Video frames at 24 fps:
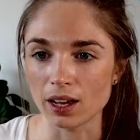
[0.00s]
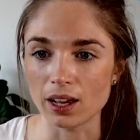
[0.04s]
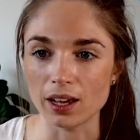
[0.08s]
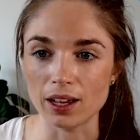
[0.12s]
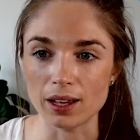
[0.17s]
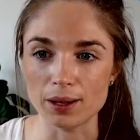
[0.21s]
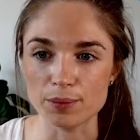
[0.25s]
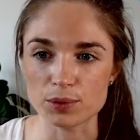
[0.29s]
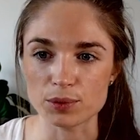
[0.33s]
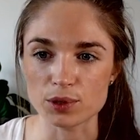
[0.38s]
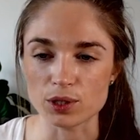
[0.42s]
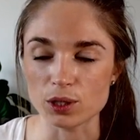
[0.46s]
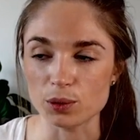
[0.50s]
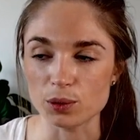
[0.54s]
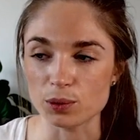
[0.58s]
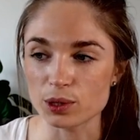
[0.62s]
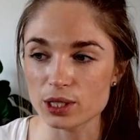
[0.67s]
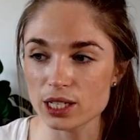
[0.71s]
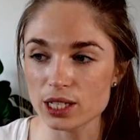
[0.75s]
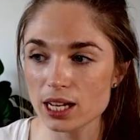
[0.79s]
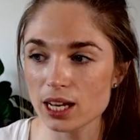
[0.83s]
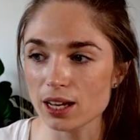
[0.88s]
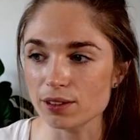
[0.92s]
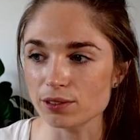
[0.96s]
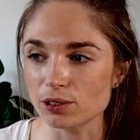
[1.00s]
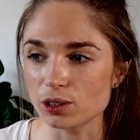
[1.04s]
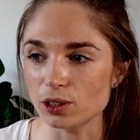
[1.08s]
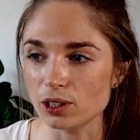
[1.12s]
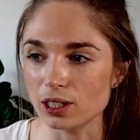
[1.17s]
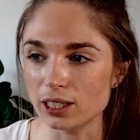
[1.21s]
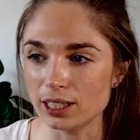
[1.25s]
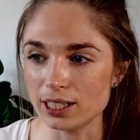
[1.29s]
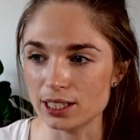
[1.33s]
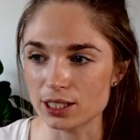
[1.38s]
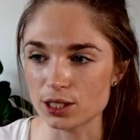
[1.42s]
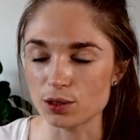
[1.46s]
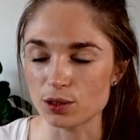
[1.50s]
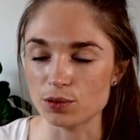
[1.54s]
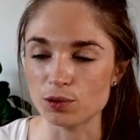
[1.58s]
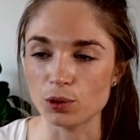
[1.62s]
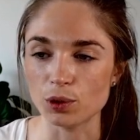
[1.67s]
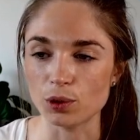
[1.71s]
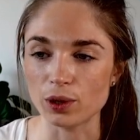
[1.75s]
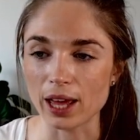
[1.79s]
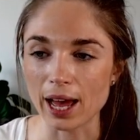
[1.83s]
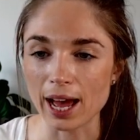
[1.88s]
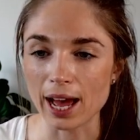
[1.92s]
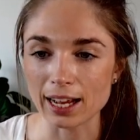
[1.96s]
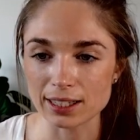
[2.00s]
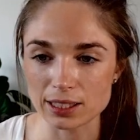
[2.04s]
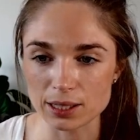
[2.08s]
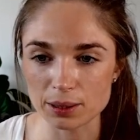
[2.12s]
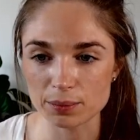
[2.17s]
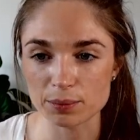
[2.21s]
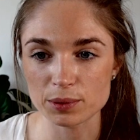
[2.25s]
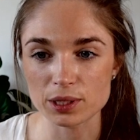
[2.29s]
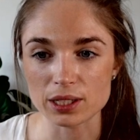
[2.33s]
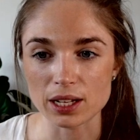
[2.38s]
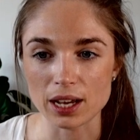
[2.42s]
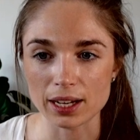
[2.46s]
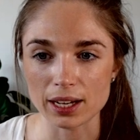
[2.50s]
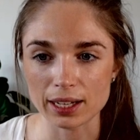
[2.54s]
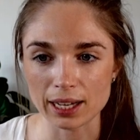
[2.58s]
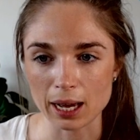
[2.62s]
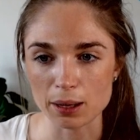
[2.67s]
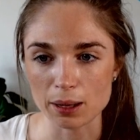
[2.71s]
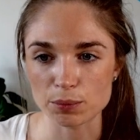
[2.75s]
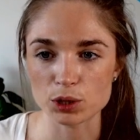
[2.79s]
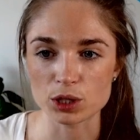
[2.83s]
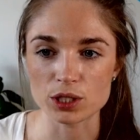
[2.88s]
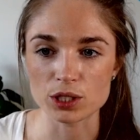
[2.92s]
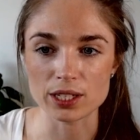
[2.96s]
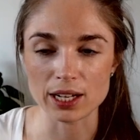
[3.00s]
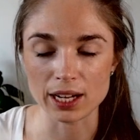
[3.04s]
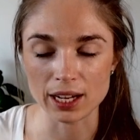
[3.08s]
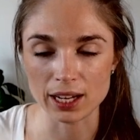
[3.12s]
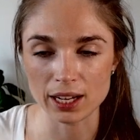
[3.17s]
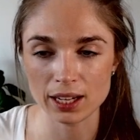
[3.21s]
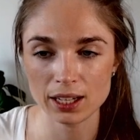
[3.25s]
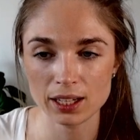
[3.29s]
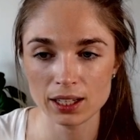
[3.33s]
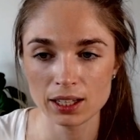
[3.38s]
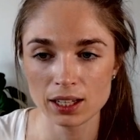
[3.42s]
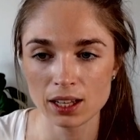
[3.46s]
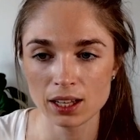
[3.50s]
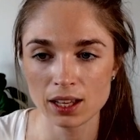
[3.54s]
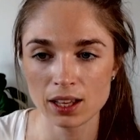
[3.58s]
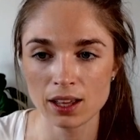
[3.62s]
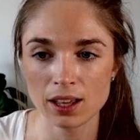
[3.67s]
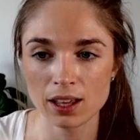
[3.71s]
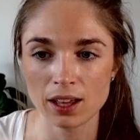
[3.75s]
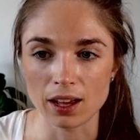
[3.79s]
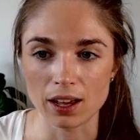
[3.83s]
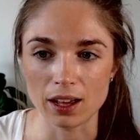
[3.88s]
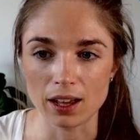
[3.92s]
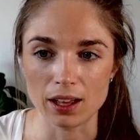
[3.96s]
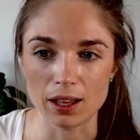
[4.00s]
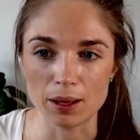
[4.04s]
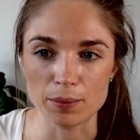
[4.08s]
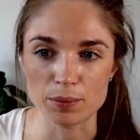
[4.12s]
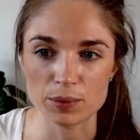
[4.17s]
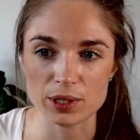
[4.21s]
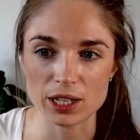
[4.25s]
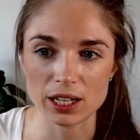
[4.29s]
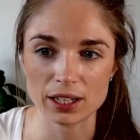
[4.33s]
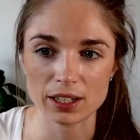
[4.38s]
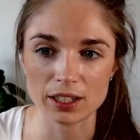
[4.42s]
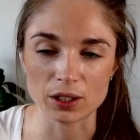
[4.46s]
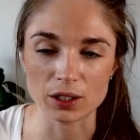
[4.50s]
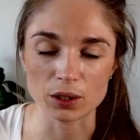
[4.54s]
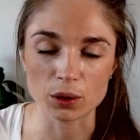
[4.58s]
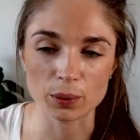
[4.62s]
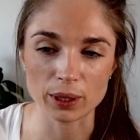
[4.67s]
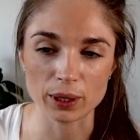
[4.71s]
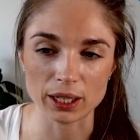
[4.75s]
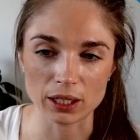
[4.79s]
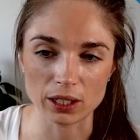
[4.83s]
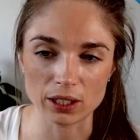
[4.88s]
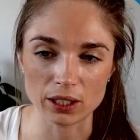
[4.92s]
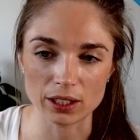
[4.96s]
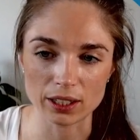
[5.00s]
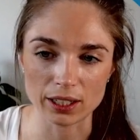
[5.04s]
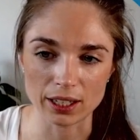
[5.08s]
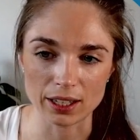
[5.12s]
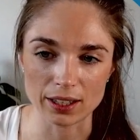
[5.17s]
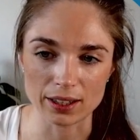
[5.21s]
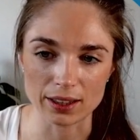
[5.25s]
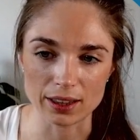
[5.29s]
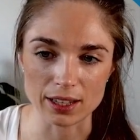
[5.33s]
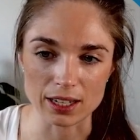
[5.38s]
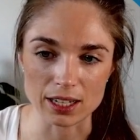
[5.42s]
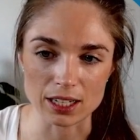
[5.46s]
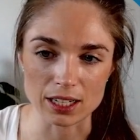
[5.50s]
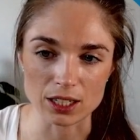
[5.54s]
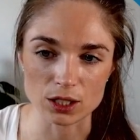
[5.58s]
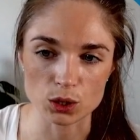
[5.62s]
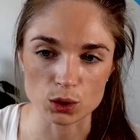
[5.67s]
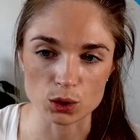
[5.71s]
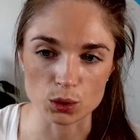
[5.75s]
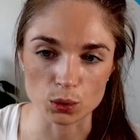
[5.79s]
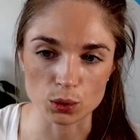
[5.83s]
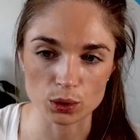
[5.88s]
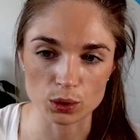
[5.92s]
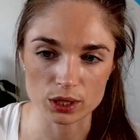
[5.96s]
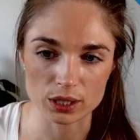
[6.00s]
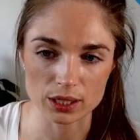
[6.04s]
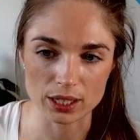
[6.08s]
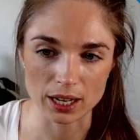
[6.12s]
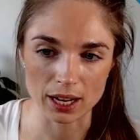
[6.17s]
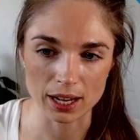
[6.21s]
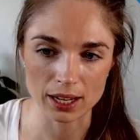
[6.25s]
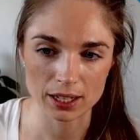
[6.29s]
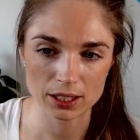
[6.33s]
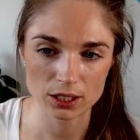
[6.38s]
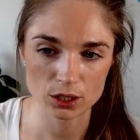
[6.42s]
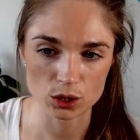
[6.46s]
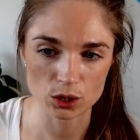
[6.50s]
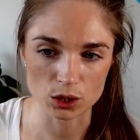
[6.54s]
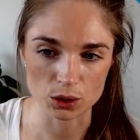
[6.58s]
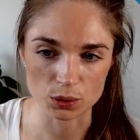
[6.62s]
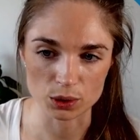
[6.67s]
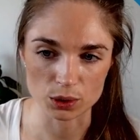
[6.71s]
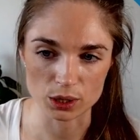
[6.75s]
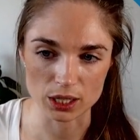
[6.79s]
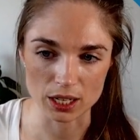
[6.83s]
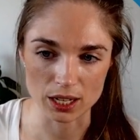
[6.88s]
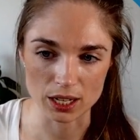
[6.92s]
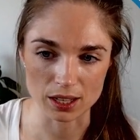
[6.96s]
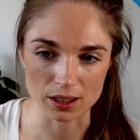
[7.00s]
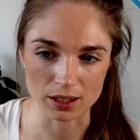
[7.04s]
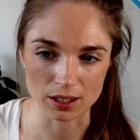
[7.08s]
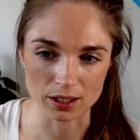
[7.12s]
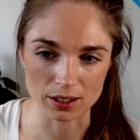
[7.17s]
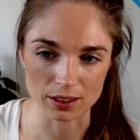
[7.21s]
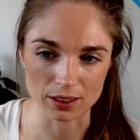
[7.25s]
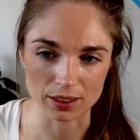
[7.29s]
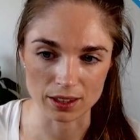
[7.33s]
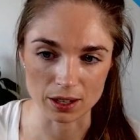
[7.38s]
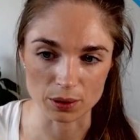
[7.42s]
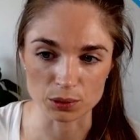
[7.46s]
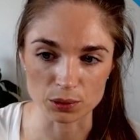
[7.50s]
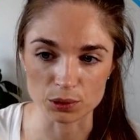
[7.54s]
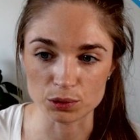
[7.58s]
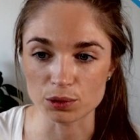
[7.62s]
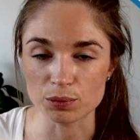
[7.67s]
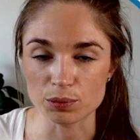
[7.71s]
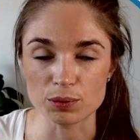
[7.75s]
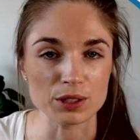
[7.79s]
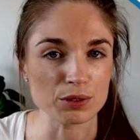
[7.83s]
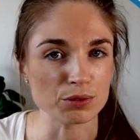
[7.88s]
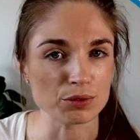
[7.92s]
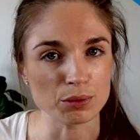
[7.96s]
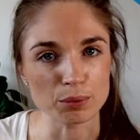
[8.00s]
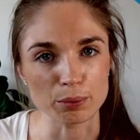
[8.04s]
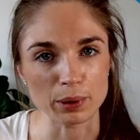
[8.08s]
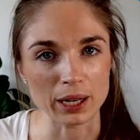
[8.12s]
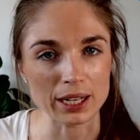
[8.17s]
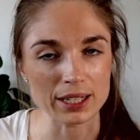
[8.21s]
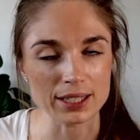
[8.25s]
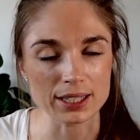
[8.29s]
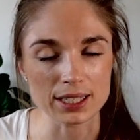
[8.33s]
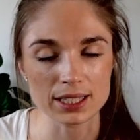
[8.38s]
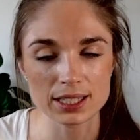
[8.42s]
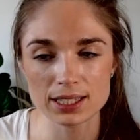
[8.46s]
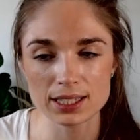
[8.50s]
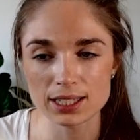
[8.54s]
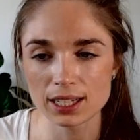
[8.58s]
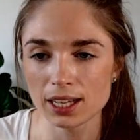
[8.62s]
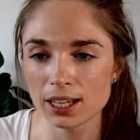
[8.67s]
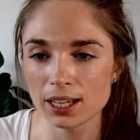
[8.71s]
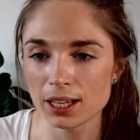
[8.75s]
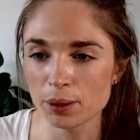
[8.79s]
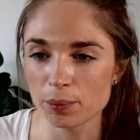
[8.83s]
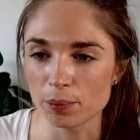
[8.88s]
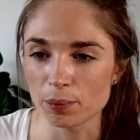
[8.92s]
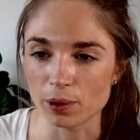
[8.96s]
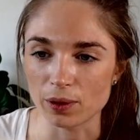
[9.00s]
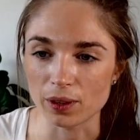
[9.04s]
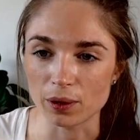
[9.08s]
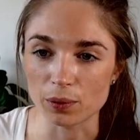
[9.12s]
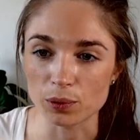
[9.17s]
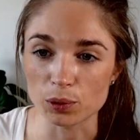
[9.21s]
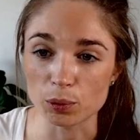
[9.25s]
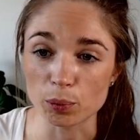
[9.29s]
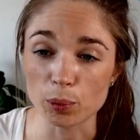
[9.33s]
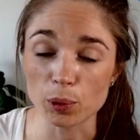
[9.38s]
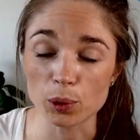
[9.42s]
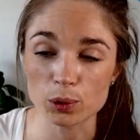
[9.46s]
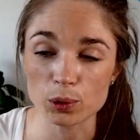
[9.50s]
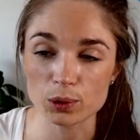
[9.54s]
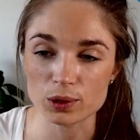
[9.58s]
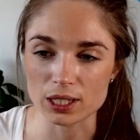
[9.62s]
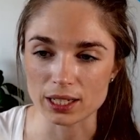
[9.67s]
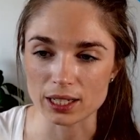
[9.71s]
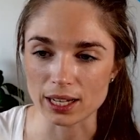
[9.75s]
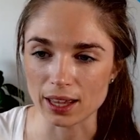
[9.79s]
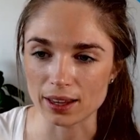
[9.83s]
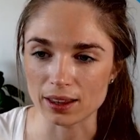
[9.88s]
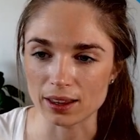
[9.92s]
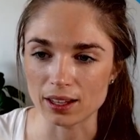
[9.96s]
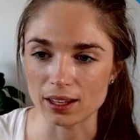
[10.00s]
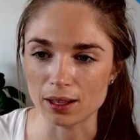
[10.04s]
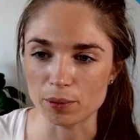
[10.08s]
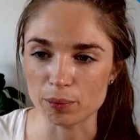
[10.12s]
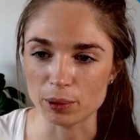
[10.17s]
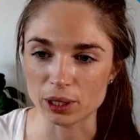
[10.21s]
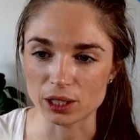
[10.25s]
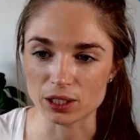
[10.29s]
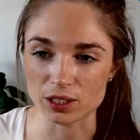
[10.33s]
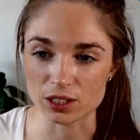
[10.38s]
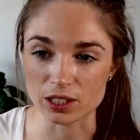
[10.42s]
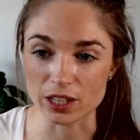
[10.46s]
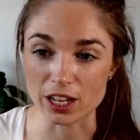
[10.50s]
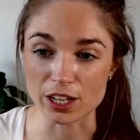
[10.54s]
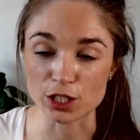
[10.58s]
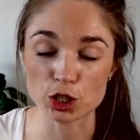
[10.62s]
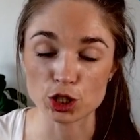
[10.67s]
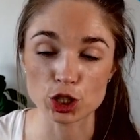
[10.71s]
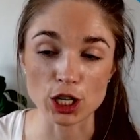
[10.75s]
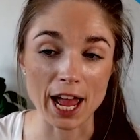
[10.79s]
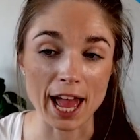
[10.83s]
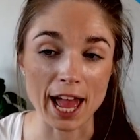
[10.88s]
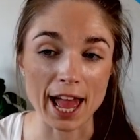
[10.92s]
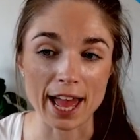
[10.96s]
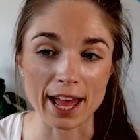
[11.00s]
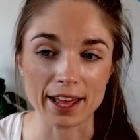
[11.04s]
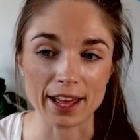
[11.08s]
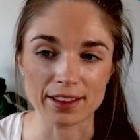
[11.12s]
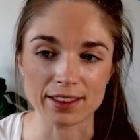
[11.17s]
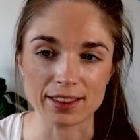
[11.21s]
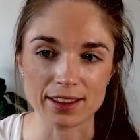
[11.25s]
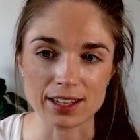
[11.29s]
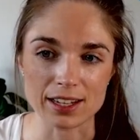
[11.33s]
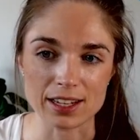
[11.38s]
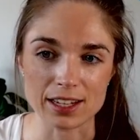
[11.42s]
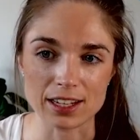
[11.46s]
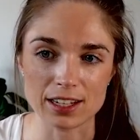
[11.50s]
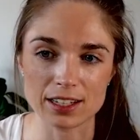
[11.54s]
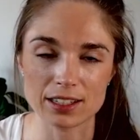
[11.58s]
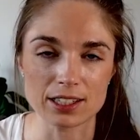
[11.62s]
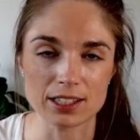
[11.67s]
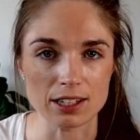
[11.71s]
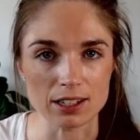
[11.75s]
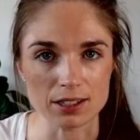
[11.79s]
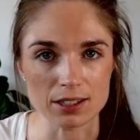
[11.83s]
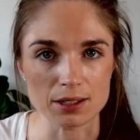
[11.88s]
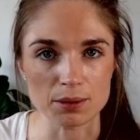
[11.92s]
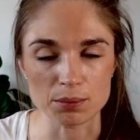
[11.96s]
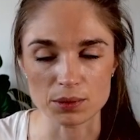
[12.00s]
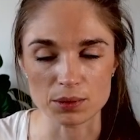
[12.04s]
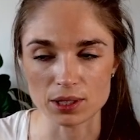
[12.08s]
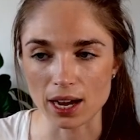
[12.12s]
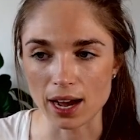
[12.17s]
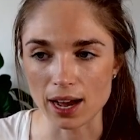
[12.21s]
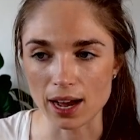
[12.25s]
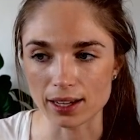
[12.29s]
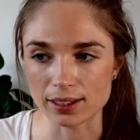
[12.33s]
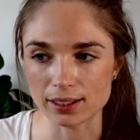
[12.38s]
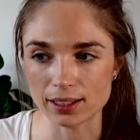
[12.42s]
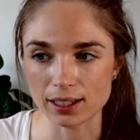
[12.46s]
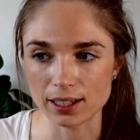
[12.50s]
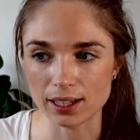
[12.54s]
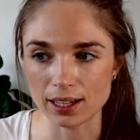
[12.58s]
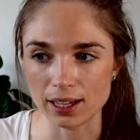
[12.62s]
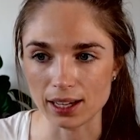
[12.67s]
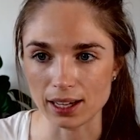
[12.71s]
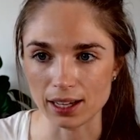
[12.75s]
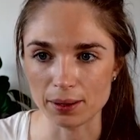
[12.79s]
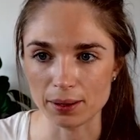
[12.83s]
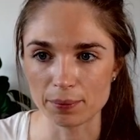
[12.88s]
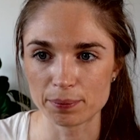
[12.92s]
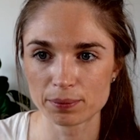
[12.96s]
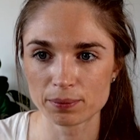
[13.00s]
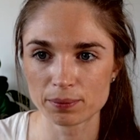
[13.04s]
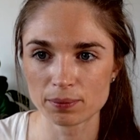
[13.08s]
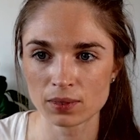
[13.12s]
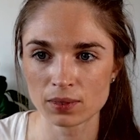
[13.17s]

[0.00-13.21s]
Um, so you will see I've got a list of all the atoms that I captured here um, taking a quick look at the source tags, you'll see that they're all from different places, but they're all pulled together because they share the system tag here.